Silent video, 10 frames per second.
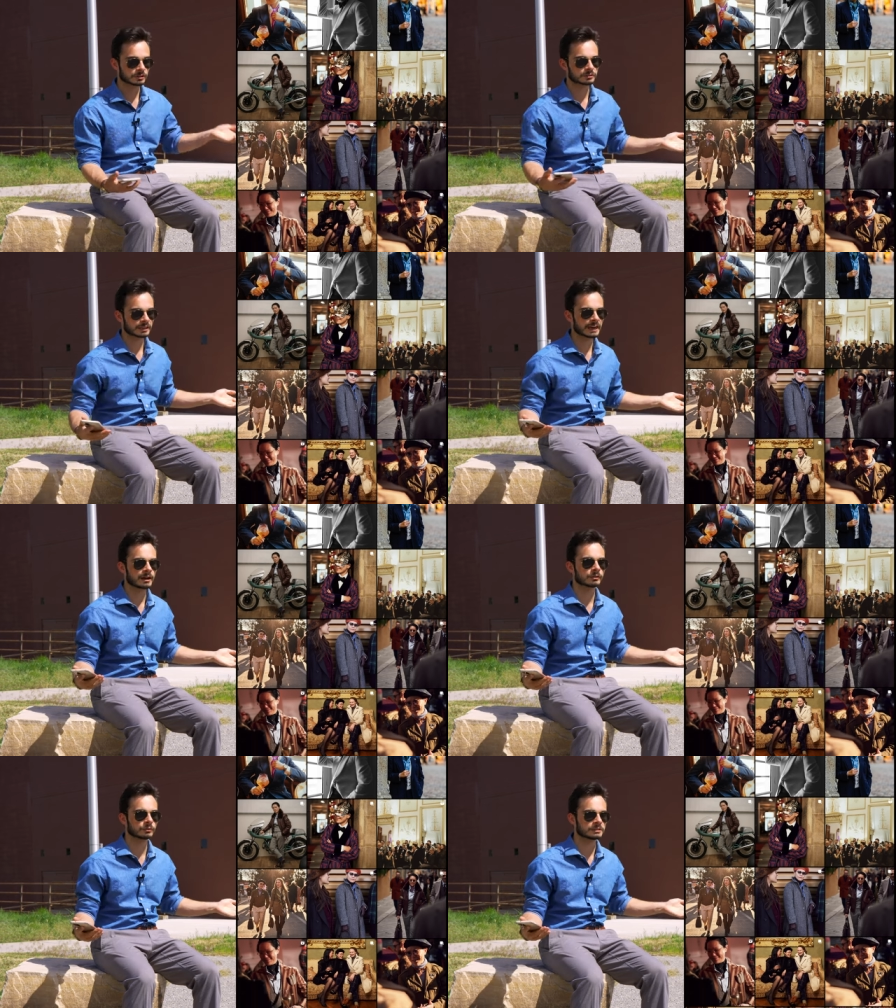So it's like,
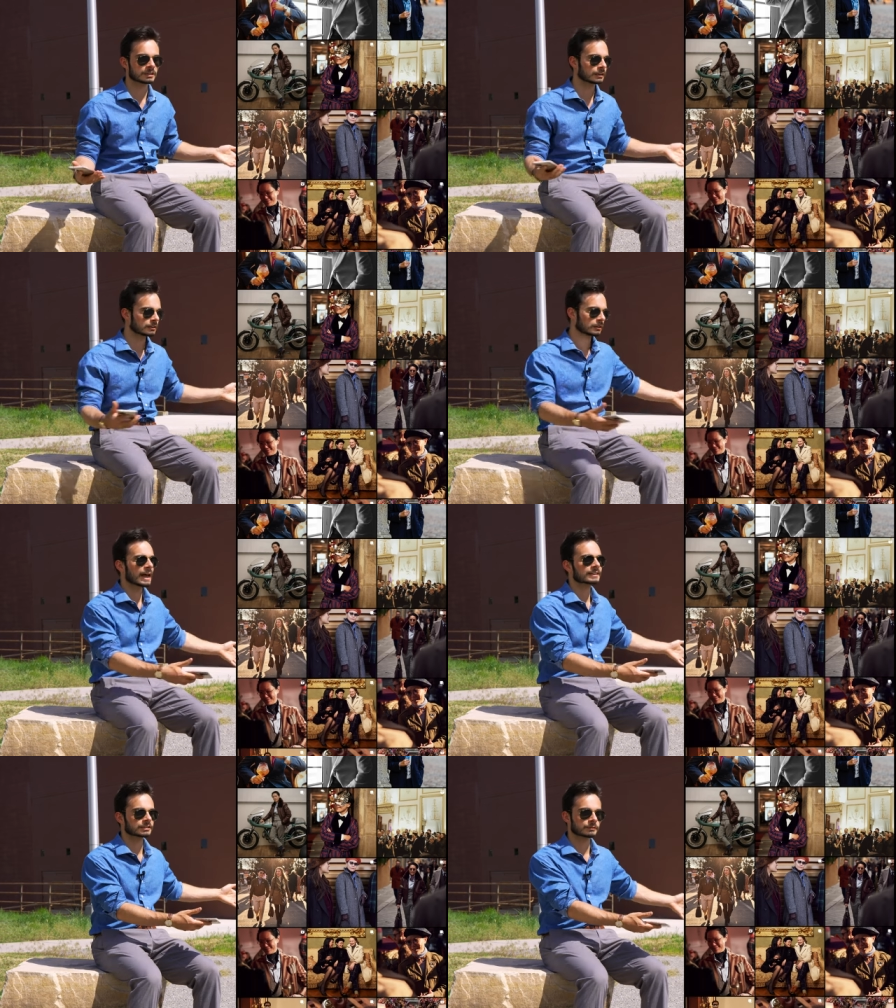how do we take
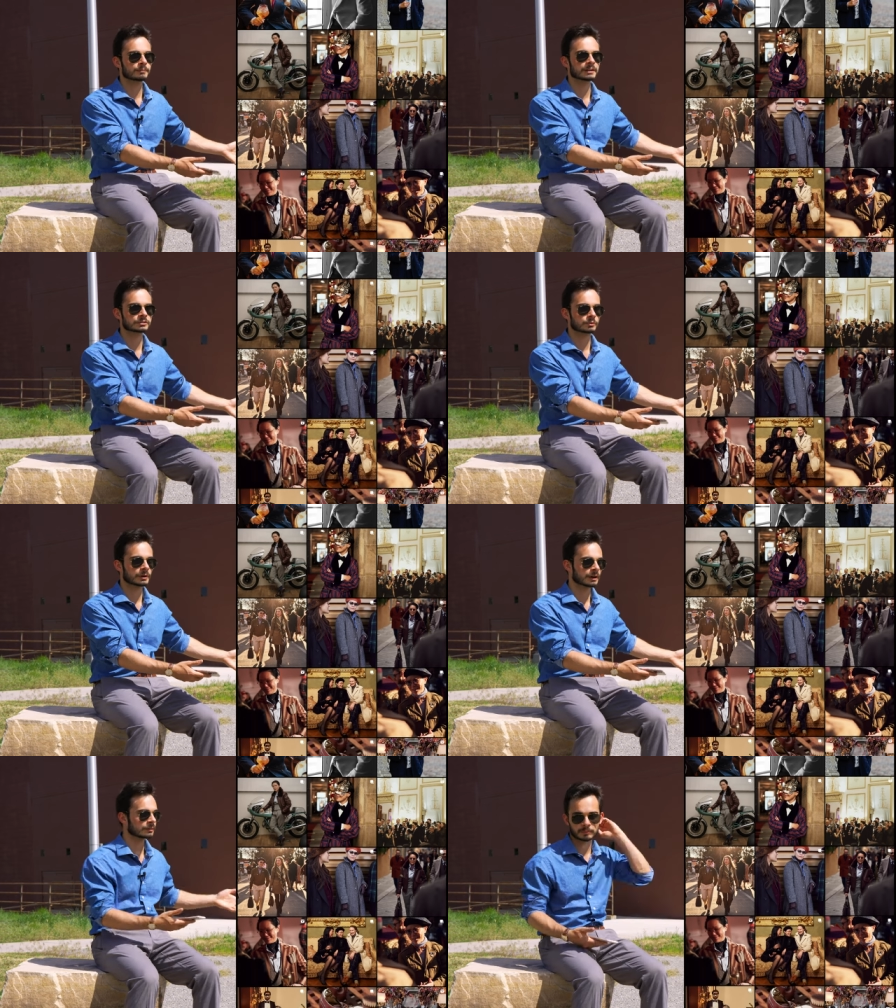classic
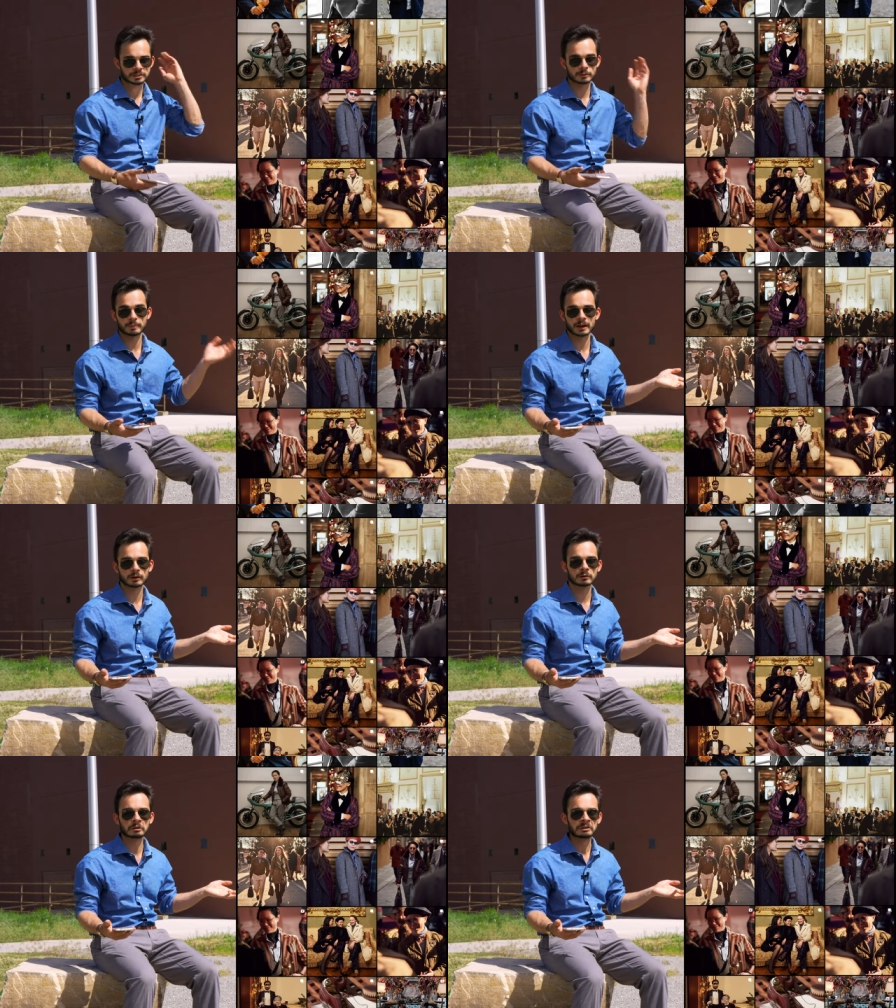menswear, this
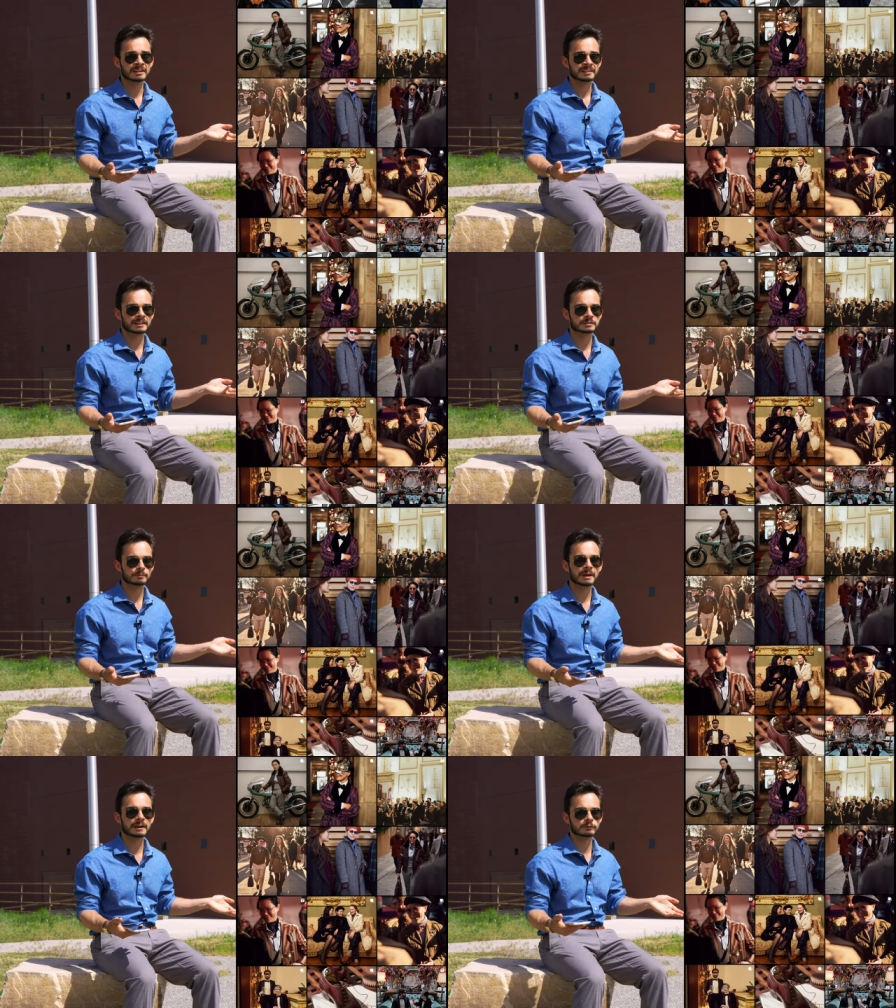apparel that's
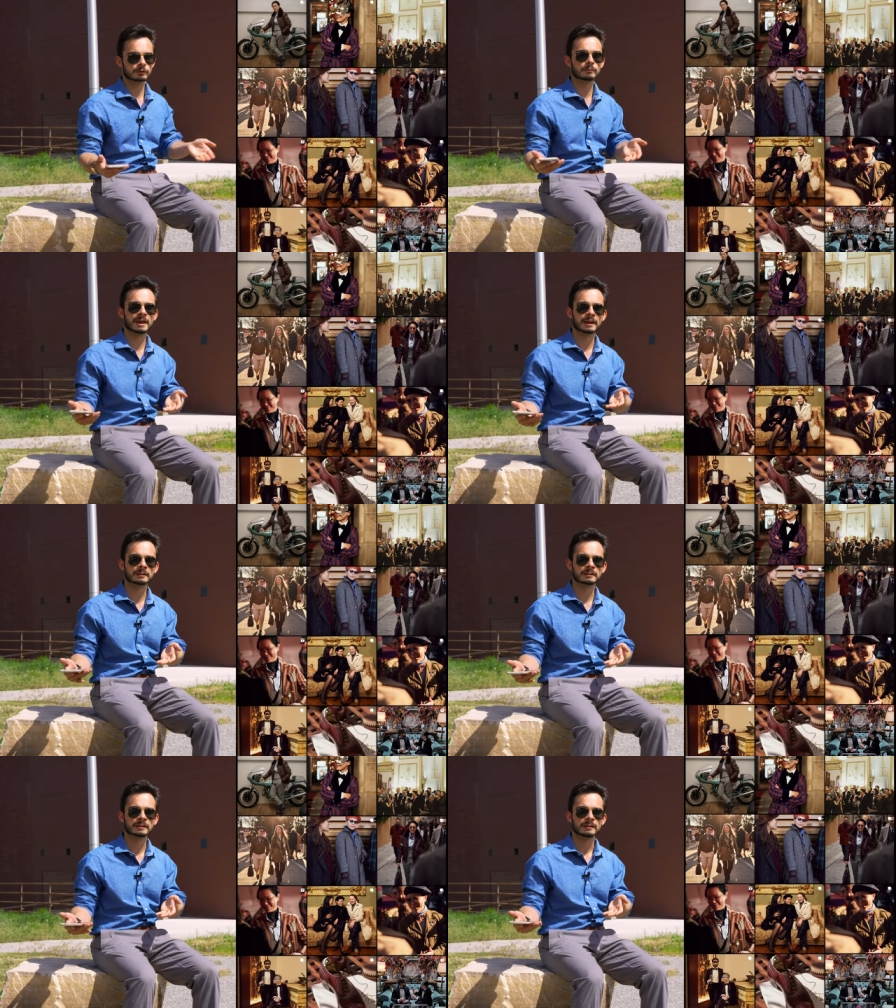meant for
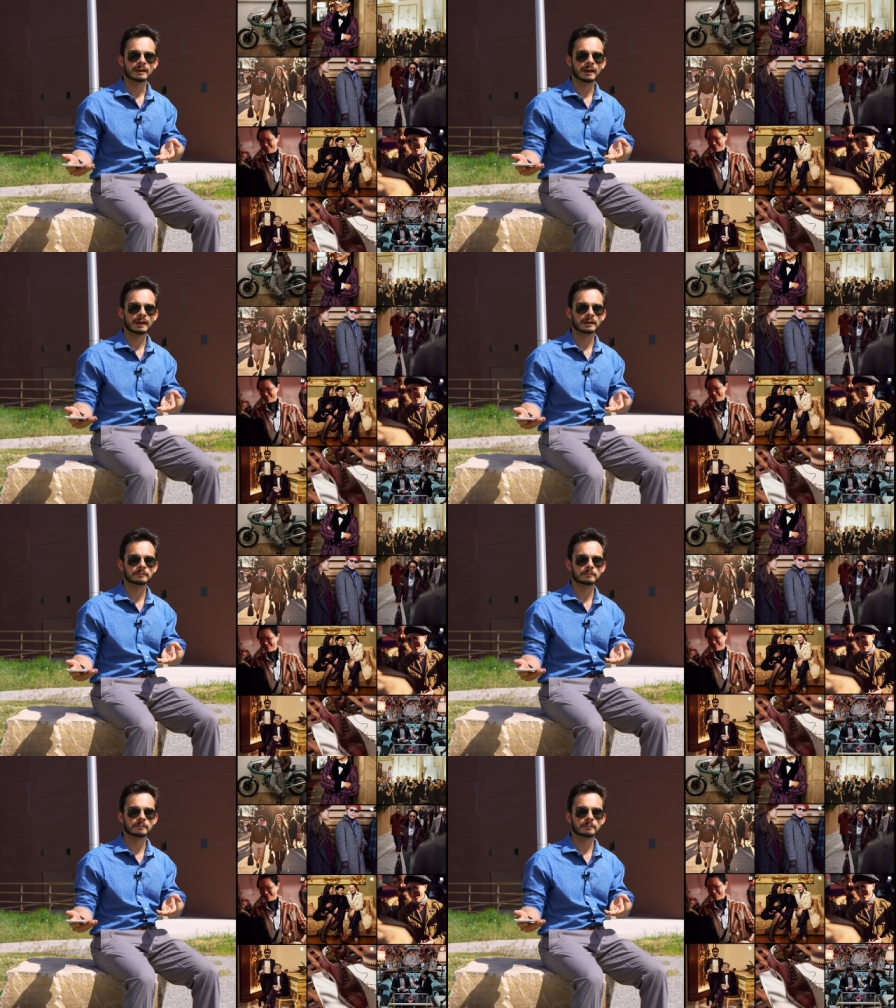men,
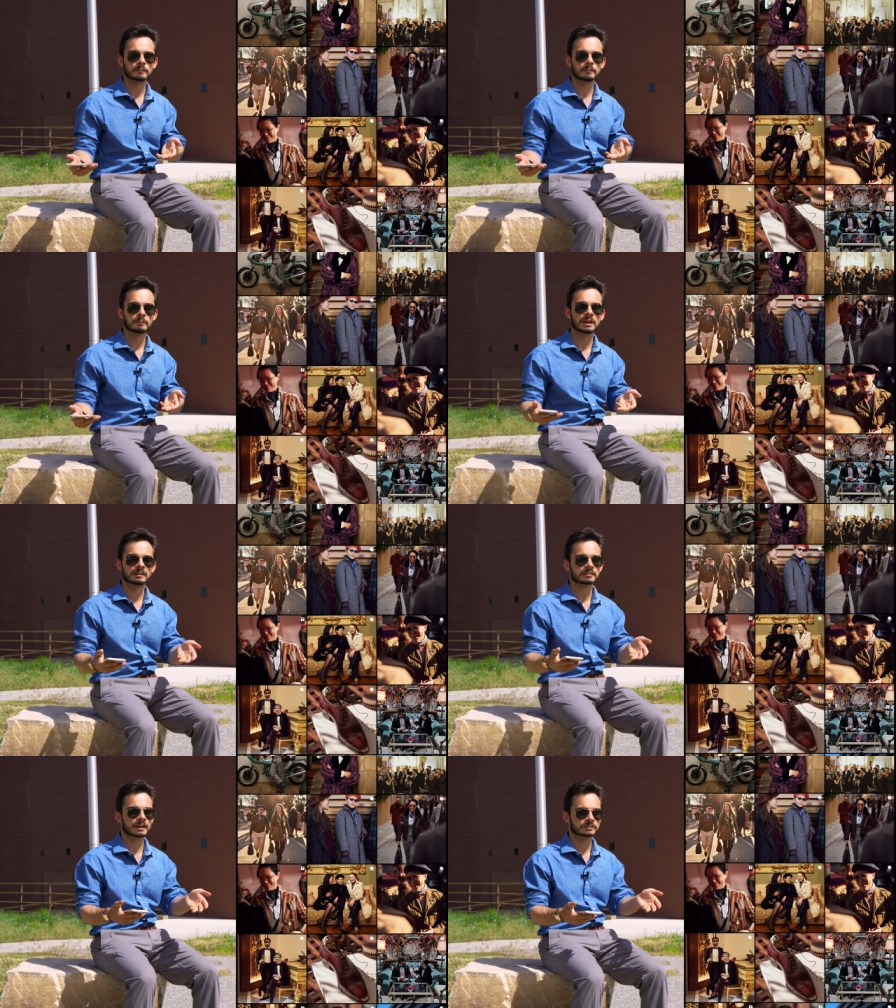and
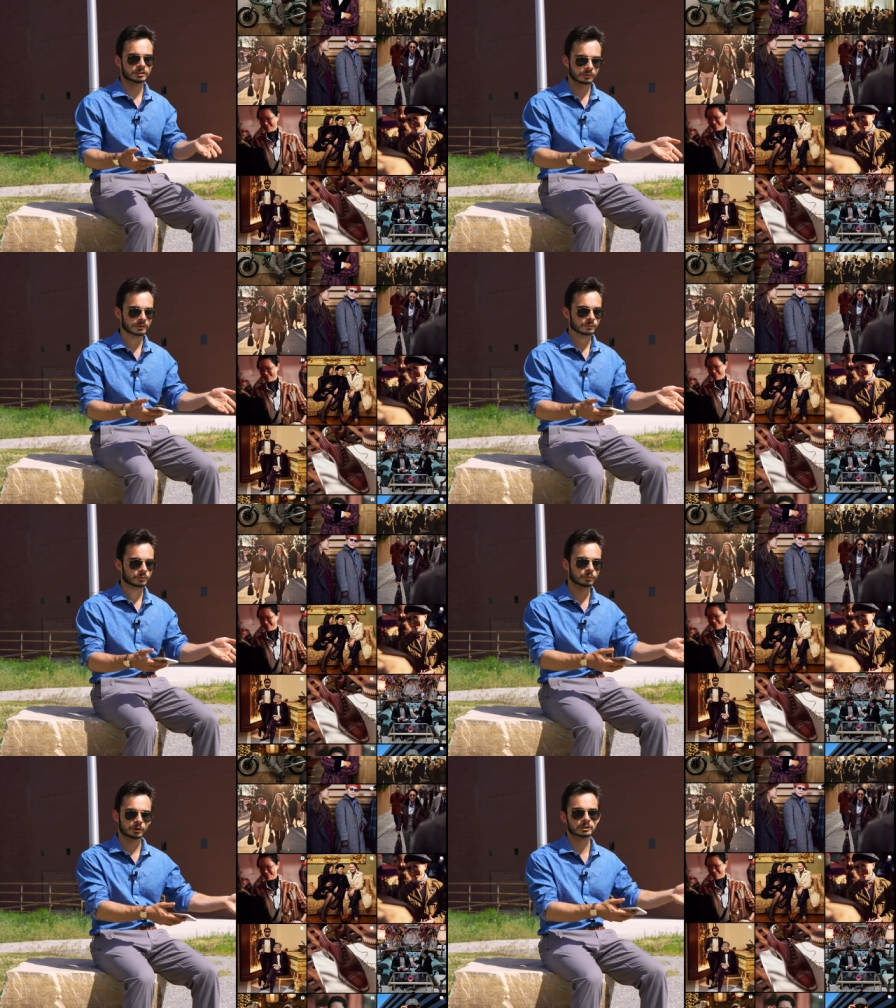make that so it
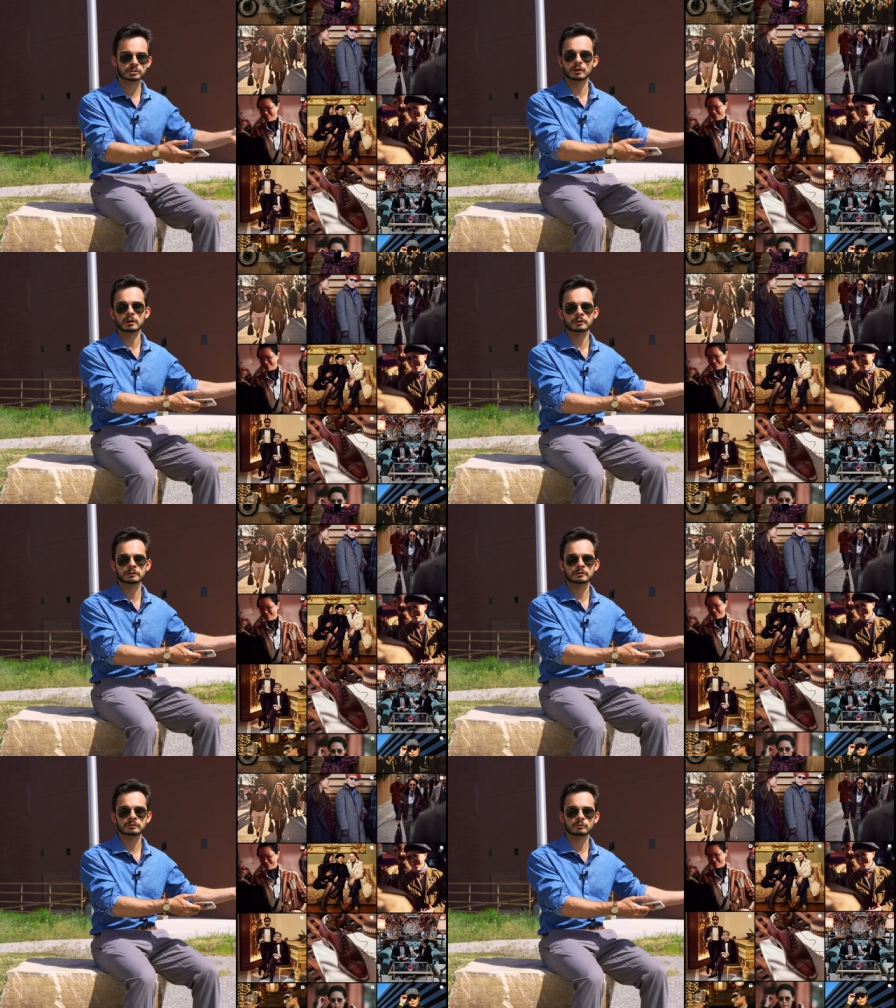works
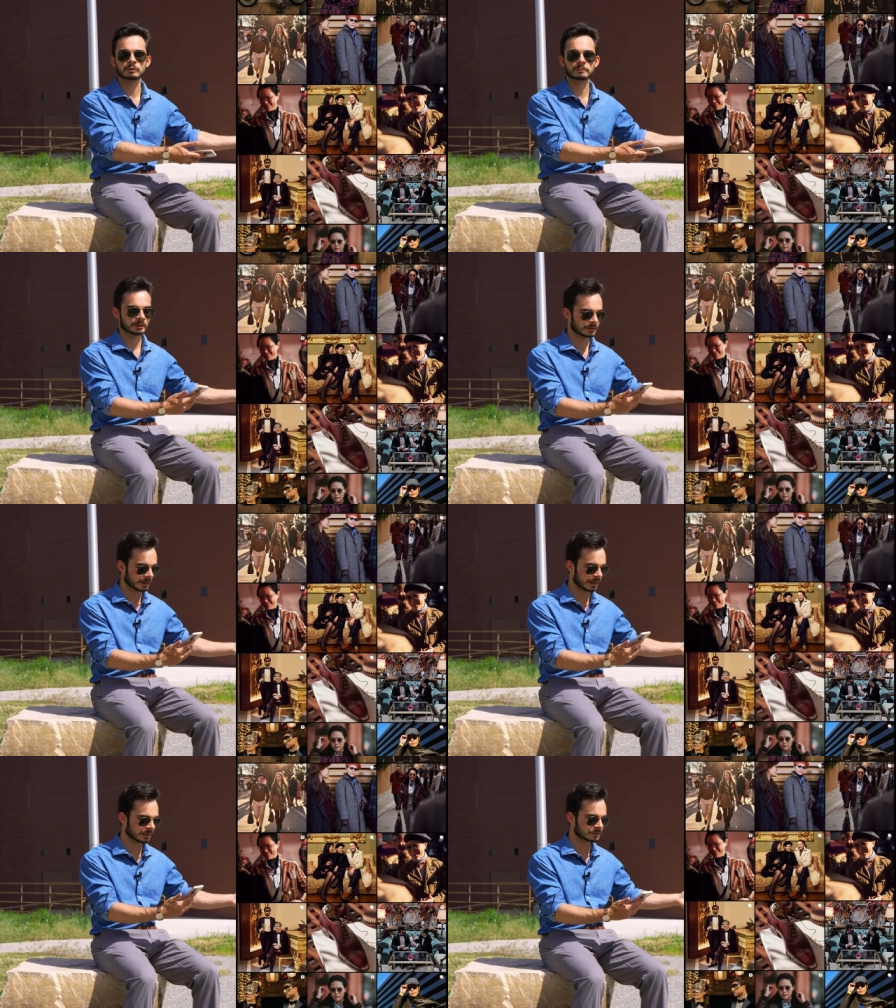on women?
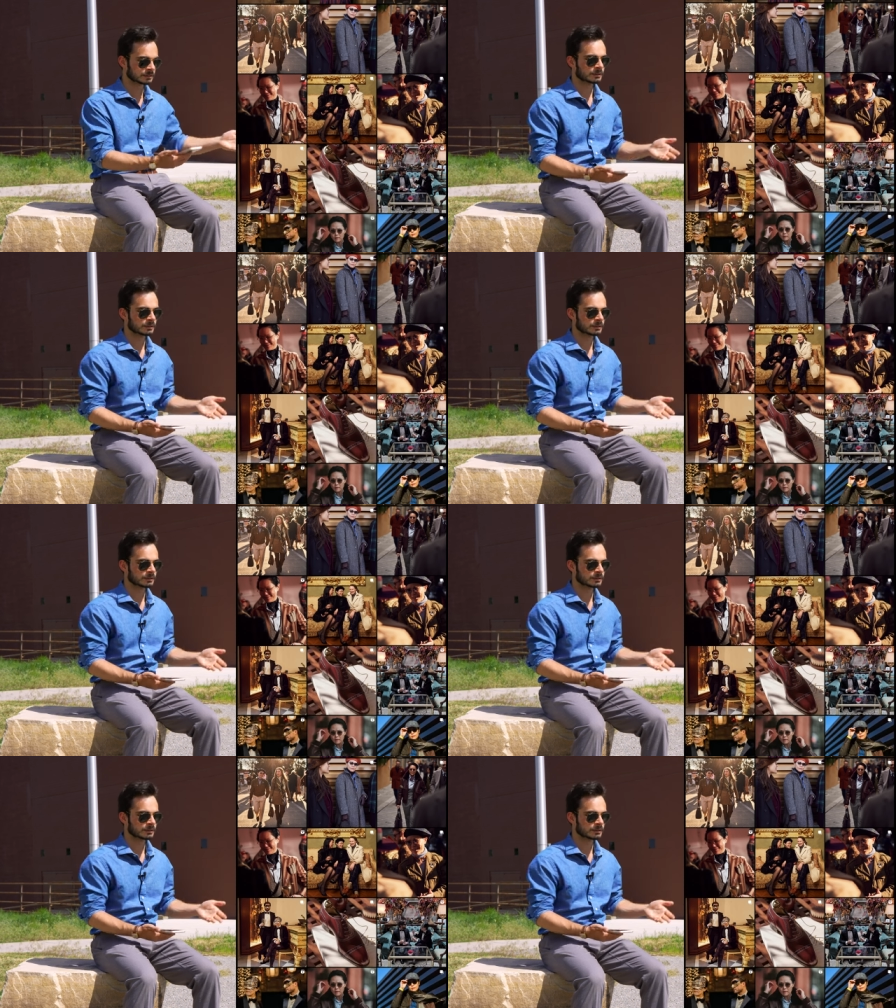And